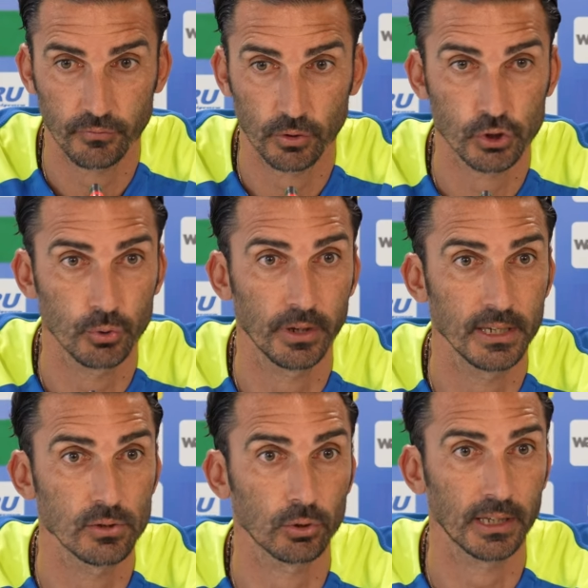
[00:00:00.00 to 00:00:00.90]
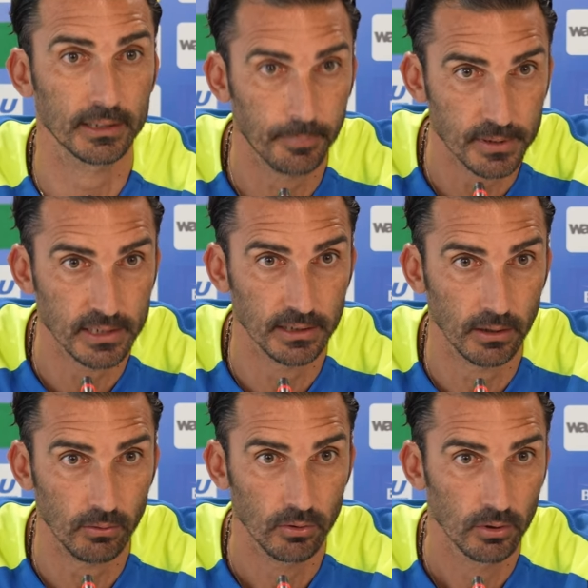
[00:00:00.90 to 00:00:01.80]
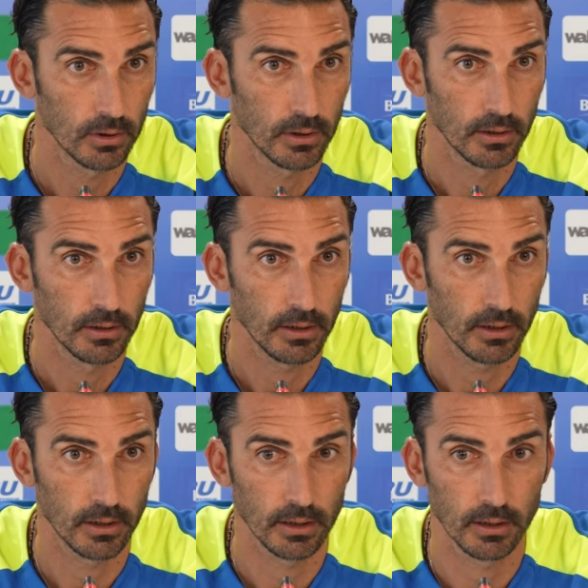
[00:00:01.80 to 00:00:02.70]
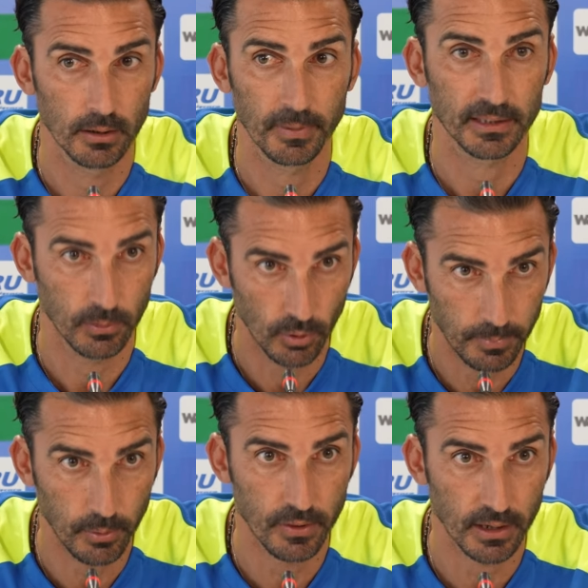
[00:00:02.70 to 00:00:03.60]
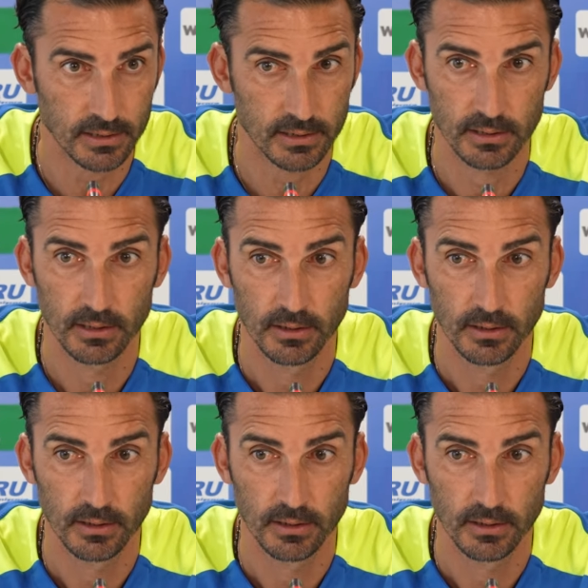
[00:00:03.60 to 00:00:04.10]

For sure, he is not 100% now, uh, but he will be with us.